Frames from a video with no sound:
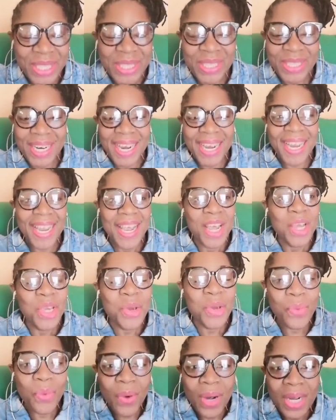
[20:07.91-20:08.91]
Right?
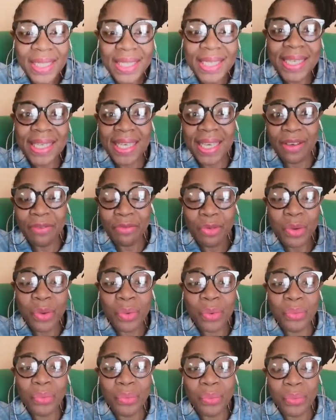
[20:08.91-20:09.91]
You want to give
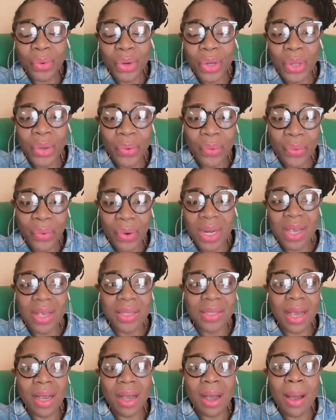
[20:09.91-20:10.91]
your
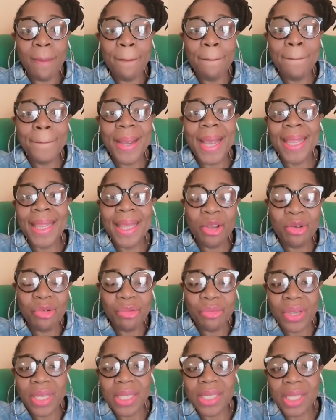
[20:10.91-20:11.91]
audience a
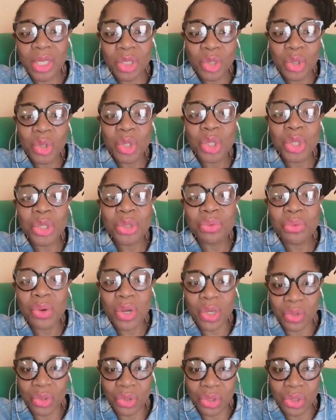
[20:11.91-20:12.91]
compelling reason to
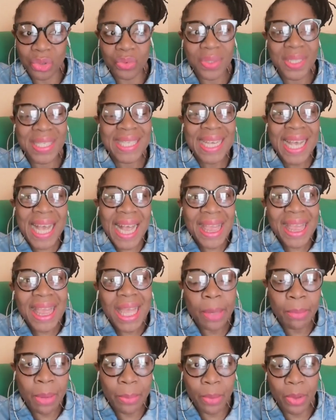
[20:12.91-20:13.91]
trust you. Tell
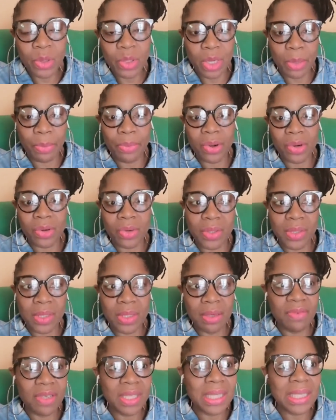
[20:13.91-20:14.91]
them about your products or
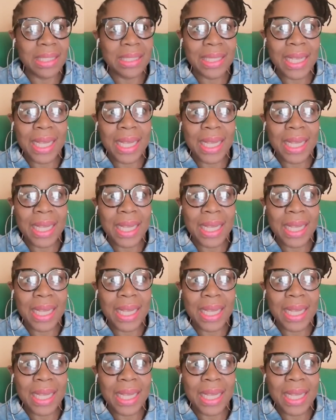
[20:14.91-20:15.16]
services.